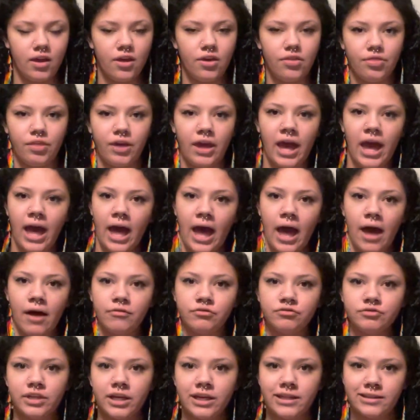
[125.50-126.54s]
they
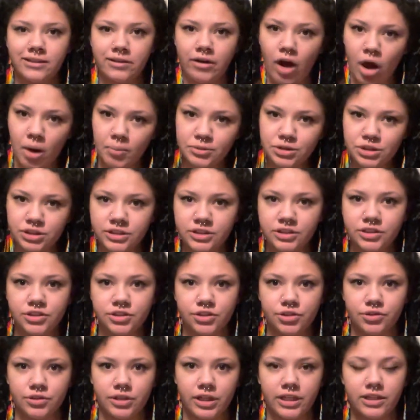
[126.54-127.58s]
have like the options.
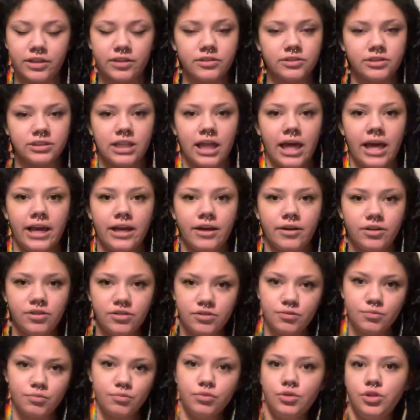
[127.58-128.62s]
So like there's like
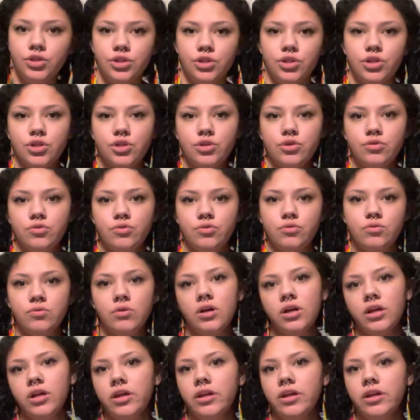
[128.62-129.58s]
new,